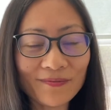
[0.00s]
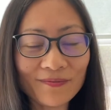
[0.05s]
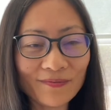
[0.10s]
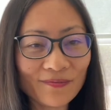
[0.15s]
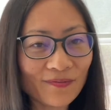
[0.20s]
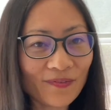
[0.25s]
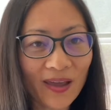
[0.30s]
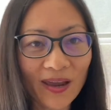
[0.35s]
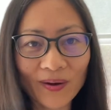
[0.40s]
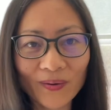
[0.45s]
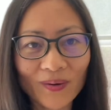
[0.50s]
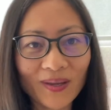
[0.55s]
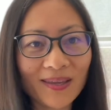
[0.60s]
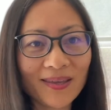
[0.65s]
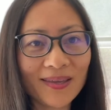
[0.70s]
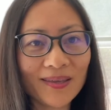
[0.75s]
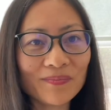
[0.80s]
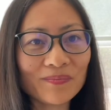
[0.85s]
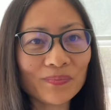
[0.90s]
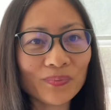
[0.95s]
very
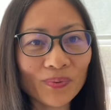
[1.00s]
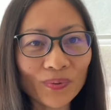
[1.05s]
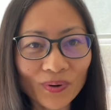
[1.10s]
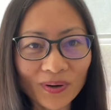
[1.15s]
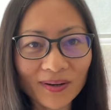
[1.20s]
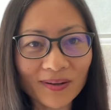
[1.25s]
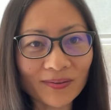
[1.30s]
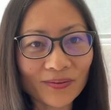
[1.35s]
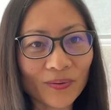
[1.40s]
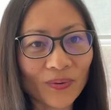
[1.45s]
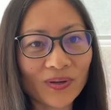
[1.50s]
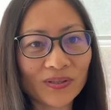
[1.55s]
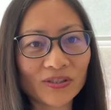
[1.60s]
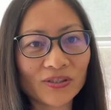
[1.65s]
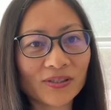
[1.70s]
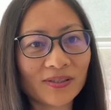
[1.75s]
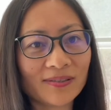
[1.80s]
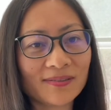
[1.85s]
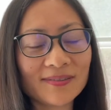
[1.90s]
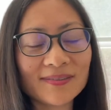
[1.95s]
important
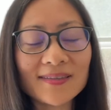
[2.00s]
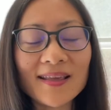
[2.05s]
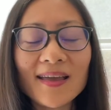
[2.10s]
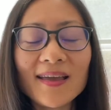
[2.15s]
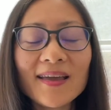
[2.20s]
questions